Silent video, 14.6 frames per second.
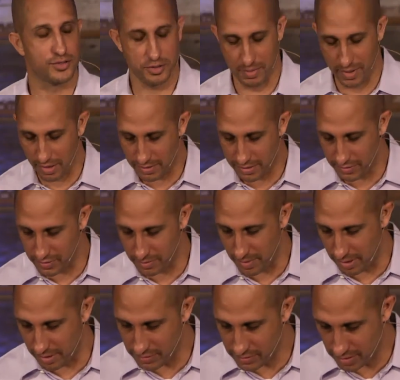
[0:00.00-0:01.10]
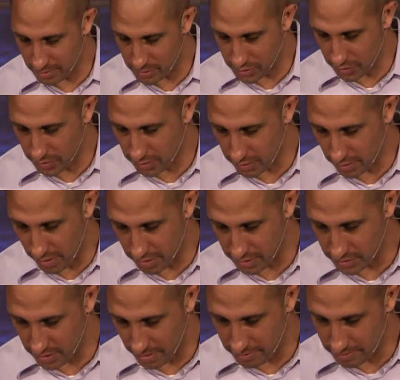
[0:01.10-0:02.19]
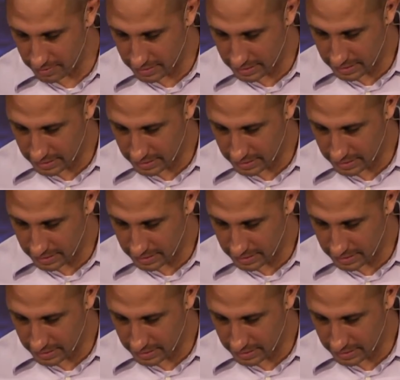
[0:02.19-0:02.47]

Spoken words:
Samaritans among us, and I'm sure that there are some,